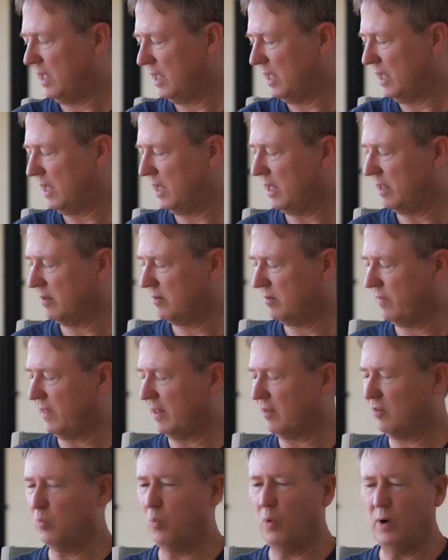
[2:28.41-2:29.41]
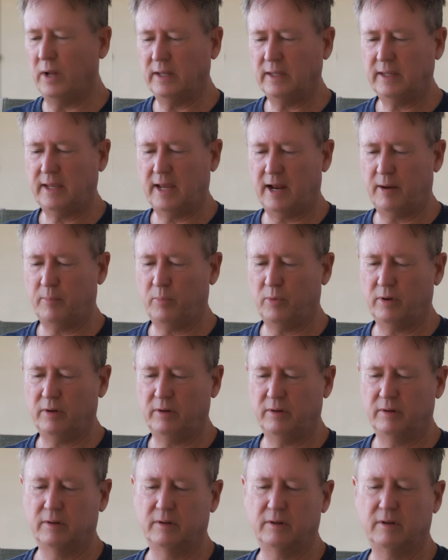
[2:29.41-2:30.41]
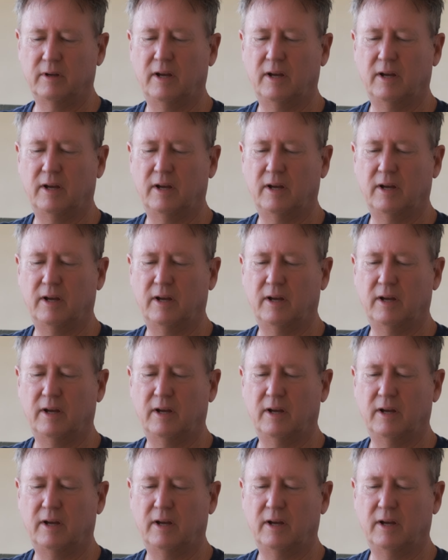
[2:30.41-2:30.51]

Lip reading: So that's one camera.